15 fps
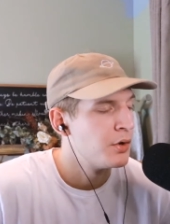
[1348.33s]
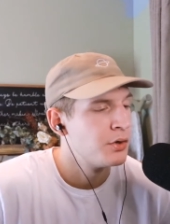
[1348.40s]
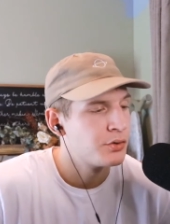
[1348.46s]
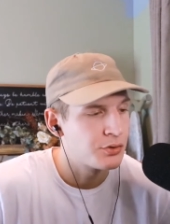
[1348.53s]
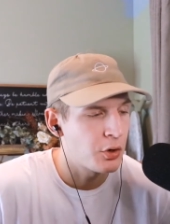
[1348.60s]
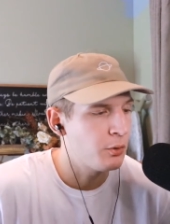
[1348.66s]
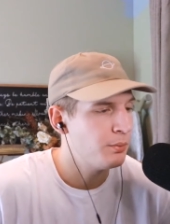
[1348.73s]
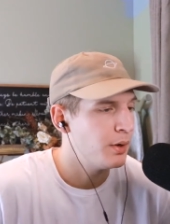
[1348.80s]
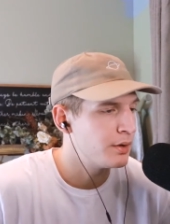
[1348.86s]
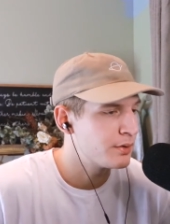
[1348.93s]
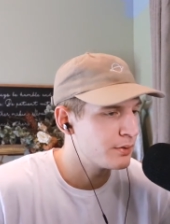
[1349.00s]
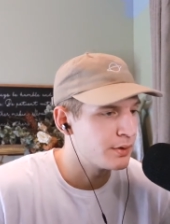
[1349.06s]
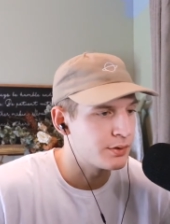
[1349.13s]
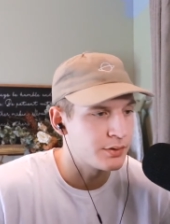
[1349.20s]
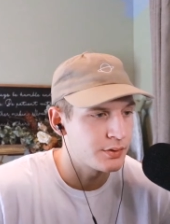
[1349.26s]
So much
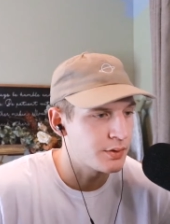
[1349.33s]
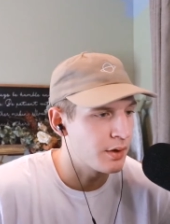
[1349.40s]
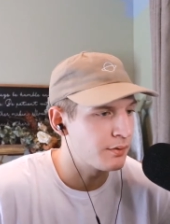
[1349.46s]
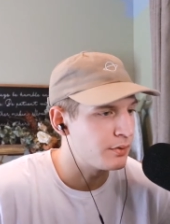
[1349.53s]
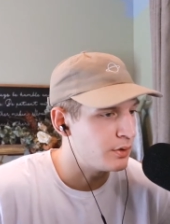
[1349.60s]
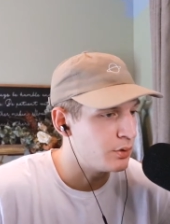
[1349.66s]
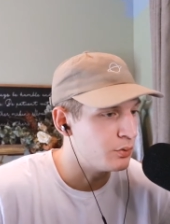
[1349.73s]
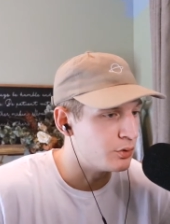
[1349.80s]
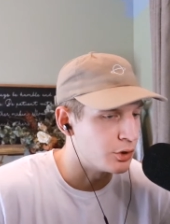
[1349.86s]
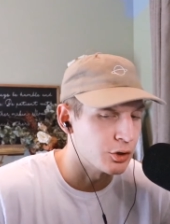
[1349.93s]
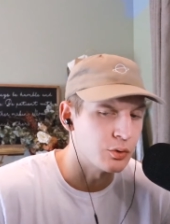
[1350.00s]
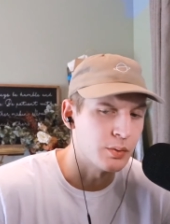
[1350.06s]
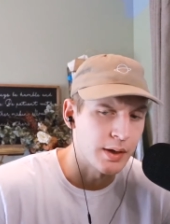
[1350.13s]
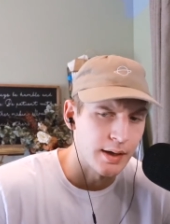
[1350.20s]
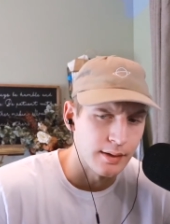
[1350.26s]
of the stuff you
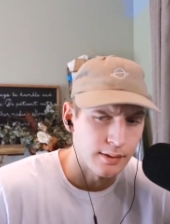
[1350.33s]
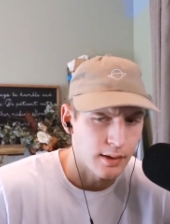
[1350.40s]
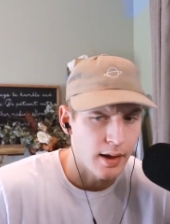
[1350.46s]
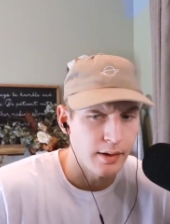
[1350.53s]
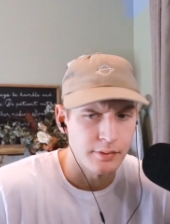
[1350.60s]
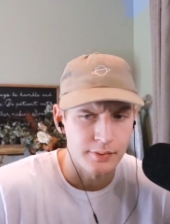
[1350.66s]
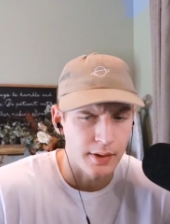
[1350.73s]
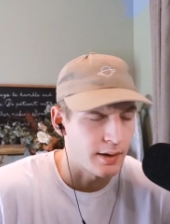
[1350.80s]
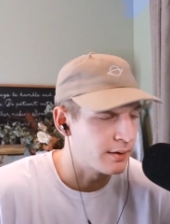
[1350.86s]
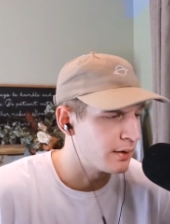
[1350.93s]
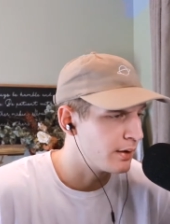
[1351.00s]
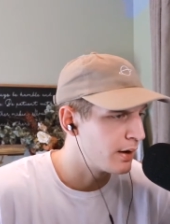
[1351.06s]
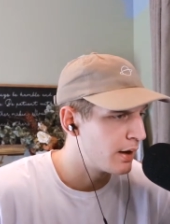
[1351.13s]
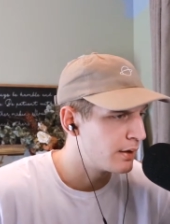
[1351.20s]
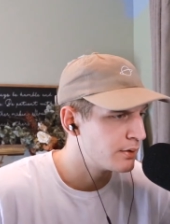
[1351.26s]
do in life day to
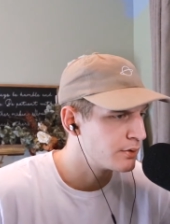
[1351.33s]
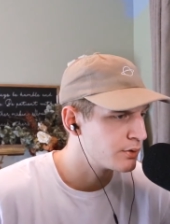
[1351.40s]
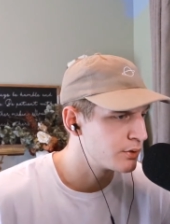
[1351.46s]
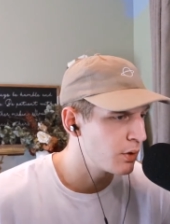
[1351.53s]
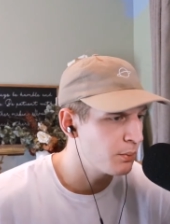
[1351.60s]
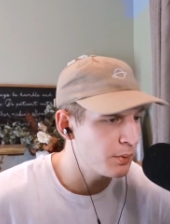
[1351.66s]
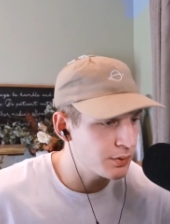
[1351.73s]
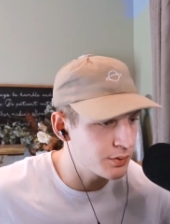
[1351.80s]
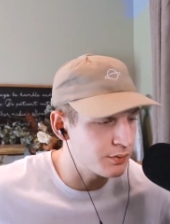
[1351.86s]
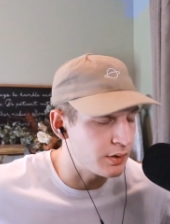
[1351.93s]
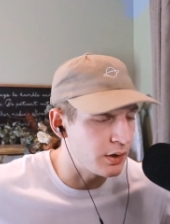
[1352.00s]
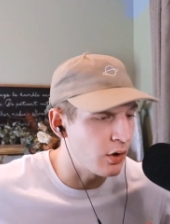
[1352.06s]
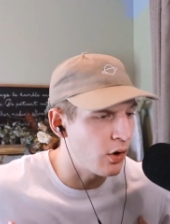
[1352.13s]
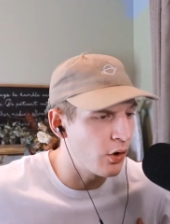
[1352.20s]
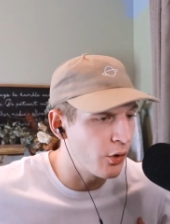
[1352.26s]
day, so much of the
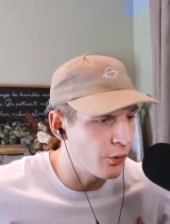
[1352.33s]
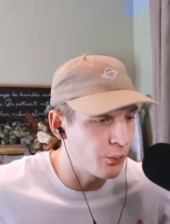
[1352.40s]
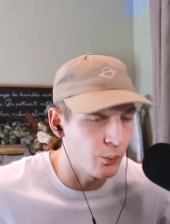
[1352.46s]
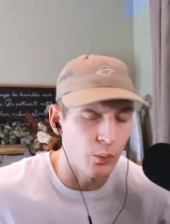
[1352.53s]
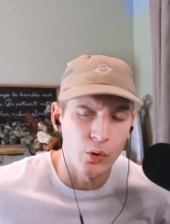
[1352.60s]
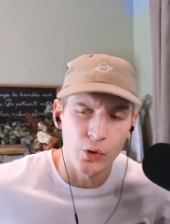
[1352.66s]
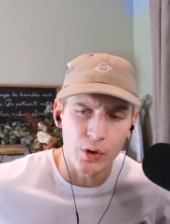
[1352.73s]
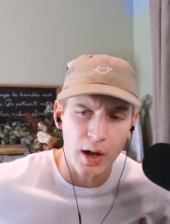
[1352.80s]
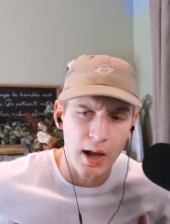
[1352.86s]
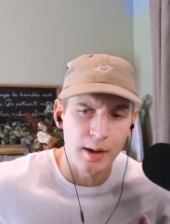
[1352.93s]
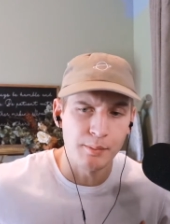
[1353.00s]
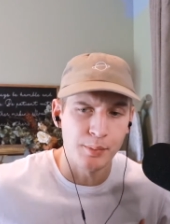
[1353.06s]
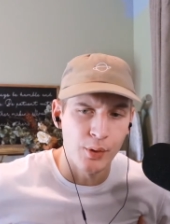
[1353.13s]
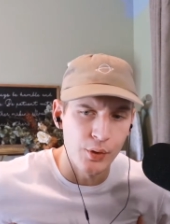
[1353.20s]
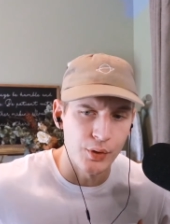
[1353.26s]
hard work I
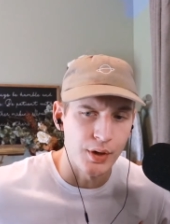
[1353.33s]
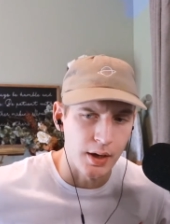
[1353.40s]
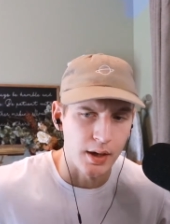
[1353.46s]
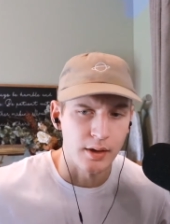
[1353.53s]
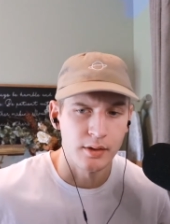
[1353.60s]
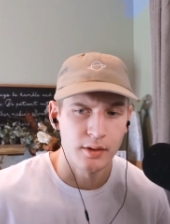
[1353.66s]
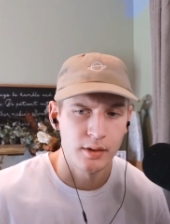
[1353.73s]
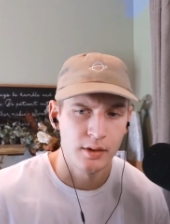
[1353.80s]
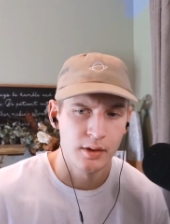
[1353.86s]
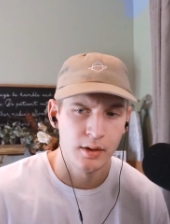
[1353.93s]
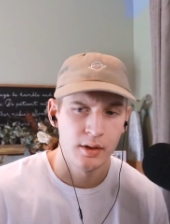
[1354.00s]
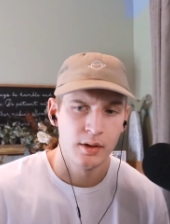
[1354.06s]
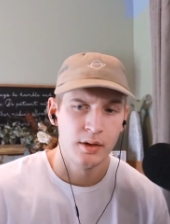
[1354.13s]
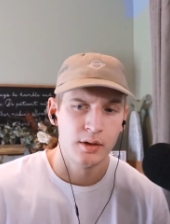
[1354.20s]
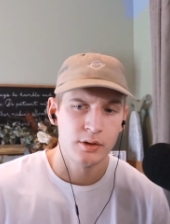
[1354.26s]
put in,
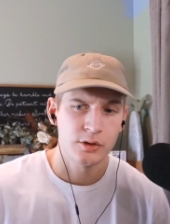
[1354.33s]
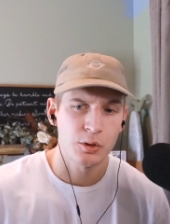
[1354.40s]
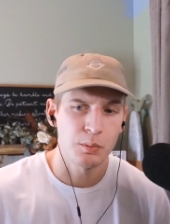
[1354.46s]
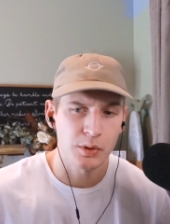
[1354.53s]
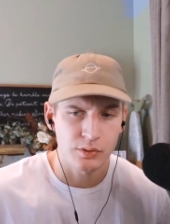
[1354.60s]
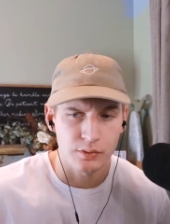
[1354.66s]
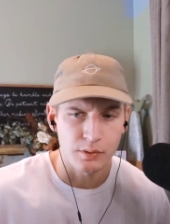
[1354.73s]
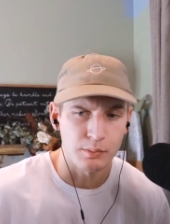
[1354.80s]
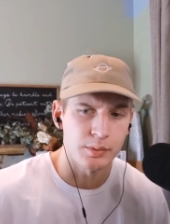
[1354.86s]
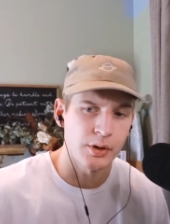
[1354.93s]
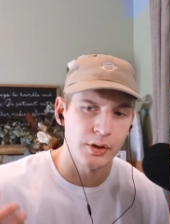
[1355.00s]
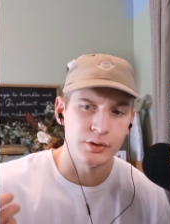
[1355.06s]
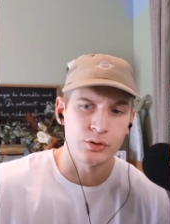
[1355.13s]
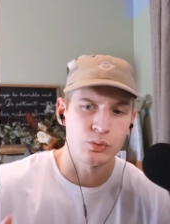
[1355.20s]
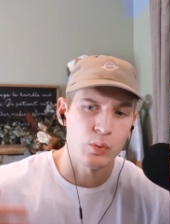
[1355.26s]
so much of the
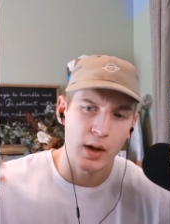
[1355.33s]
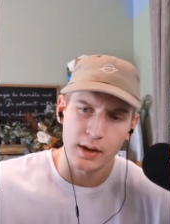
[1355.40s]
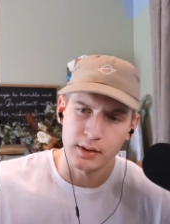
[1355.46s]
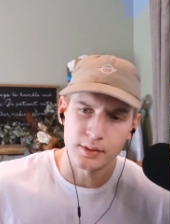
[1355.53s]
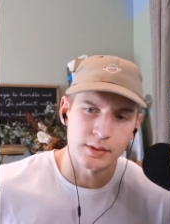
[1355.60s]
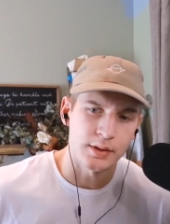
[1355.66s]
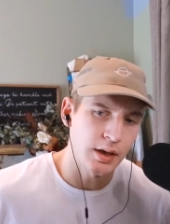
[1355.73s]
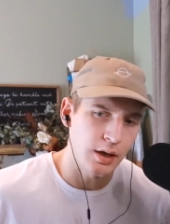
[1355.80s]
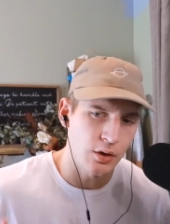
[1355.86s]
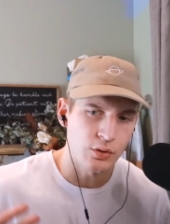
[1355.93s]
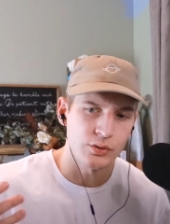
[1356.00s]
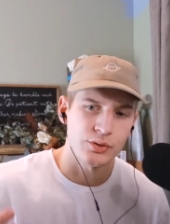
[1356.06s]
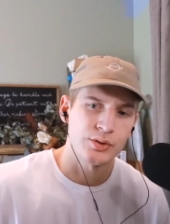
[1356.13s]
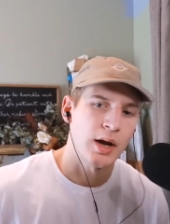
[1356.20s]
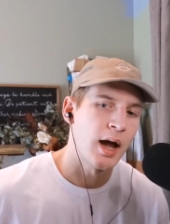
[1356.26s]
blood, sweat, and
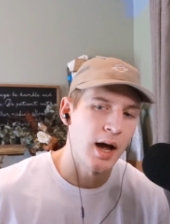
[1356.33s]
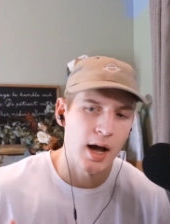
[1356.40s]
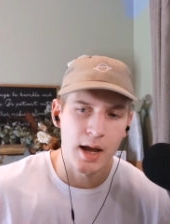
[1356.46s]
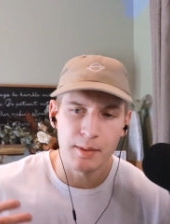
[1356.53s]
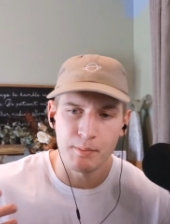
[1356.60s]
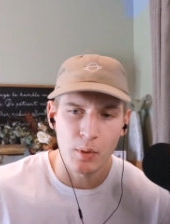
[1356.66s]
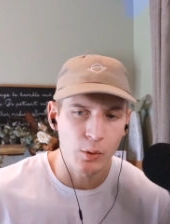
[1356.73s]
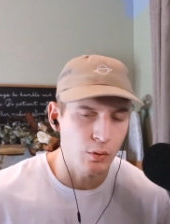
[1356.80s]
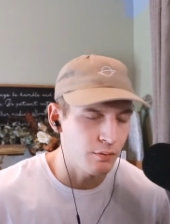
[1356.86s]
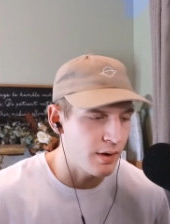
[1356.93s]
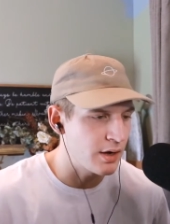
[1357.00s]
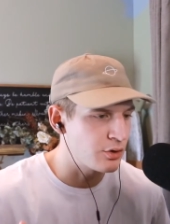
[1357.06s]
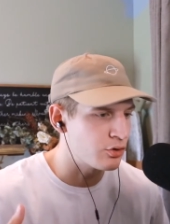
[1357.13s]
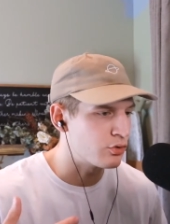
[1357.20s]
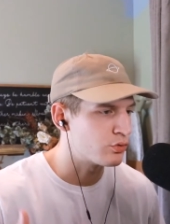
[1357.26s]
tears, time,
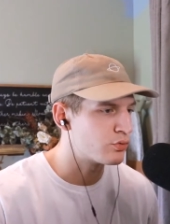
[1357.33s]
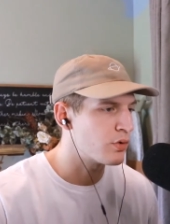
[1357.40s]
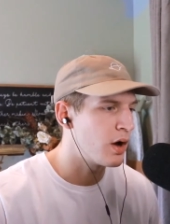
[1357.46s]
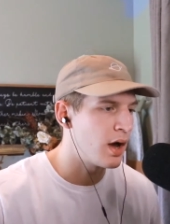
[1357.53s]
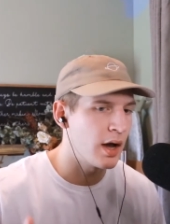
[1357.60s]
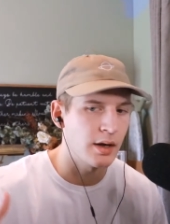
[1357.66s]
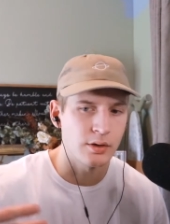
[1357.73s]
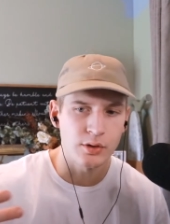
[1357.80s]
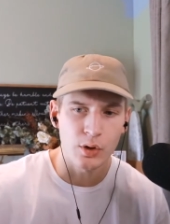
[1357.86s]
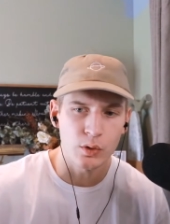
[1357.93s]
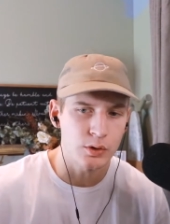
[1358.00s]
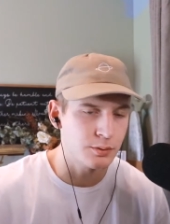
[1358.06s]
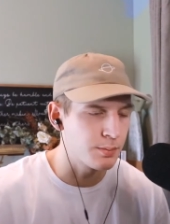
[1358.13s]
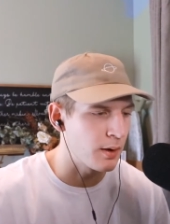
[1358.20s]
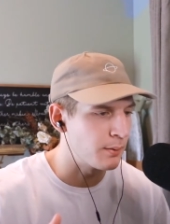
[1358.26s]
motivation, grind,
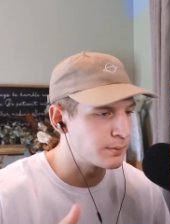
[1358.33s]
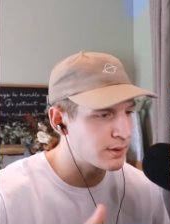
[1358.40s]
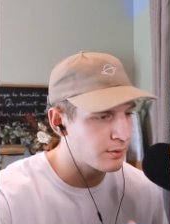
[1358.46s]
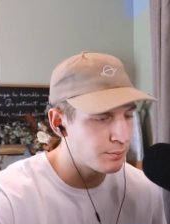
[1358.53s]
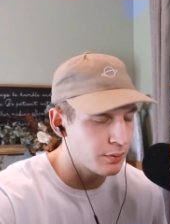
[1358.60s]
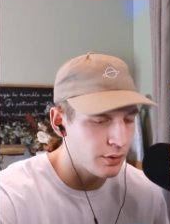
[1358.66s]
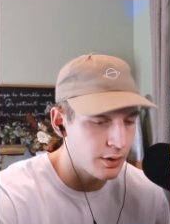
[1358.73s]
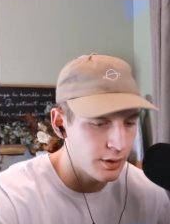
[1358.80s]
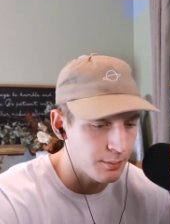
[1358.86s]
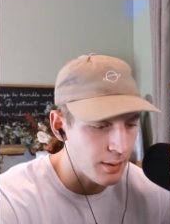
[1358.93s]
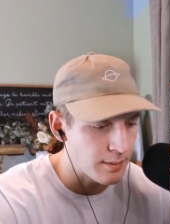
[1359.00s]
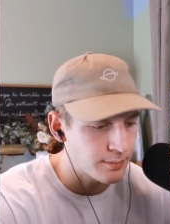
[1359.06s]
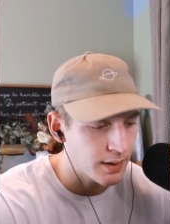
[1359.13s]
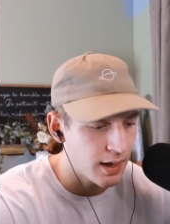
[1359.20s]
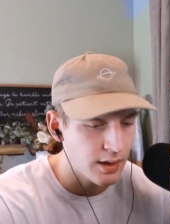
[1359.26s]
goosebumps I put into my
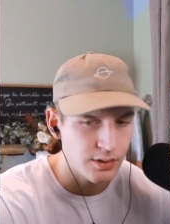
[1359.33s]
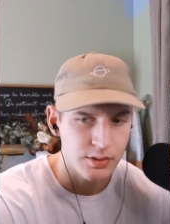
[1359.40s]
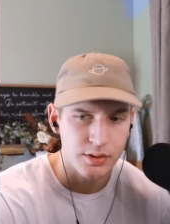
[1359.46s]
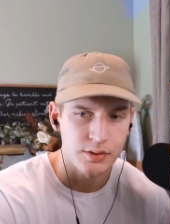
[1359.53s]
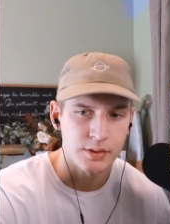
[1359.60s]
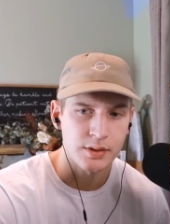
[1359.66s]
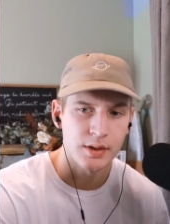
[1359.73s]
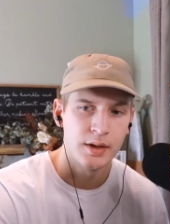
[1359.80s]
passions